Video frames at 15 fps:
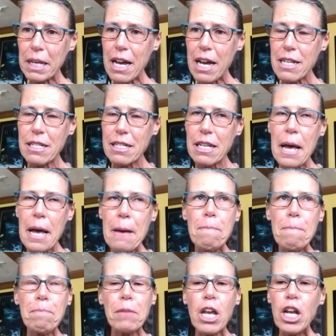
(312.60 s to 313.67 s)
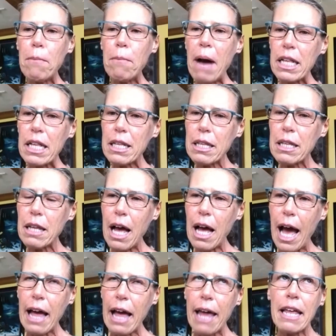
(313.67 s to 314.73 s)
because, I
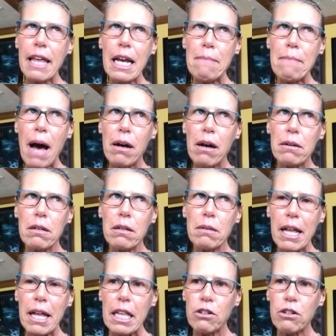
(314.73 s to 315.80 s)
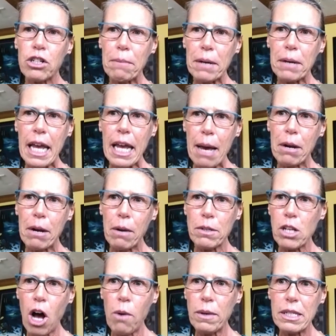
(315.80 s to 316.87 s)
think about my leadership at camp, but it was
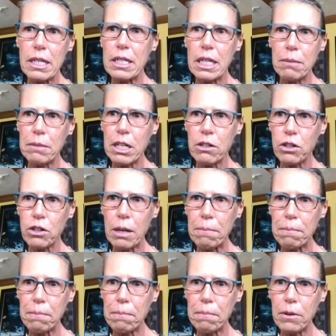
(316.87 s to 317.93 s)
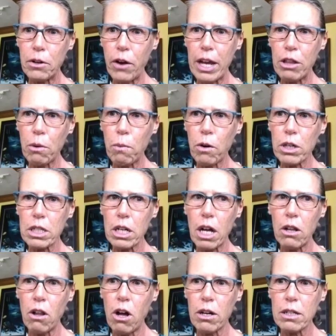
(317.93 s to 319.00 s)
always a team leadership. I either worked
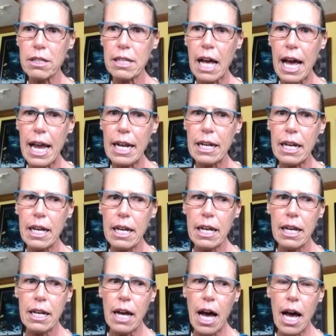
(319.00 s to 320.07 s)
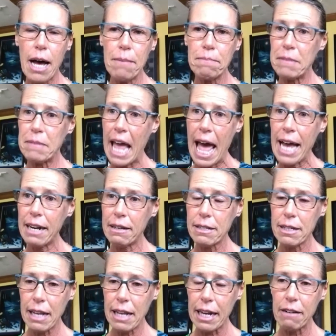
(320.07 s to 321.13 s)
alongside Dad as
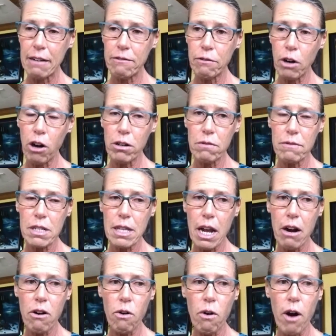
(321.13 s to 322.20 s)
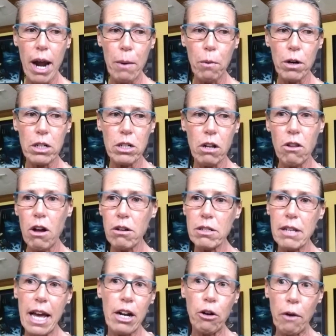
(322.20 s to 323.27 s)
executive when Arden was there, or I worked
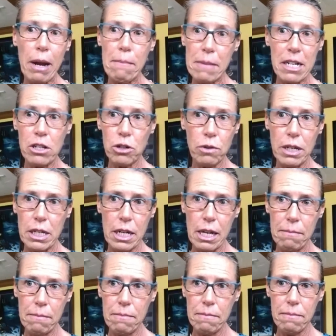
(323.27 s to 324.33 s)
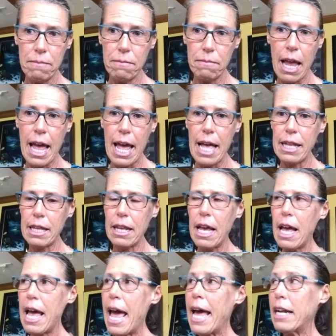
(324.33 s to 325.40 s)
alongside a great ministry team, and
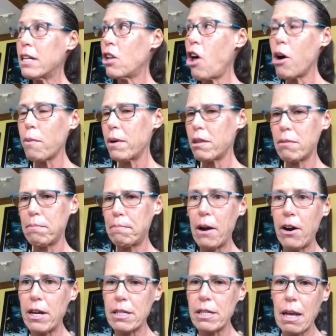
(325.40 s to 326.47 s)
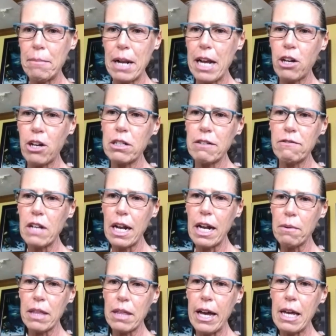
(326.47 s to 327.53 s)
along with Paris. I mean, I couldn't have done it
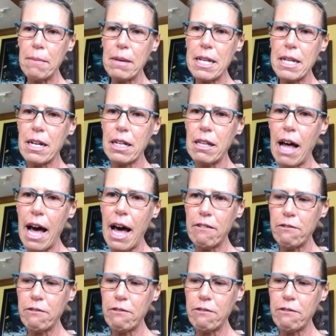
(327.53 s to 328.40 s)
without him. He did a lot of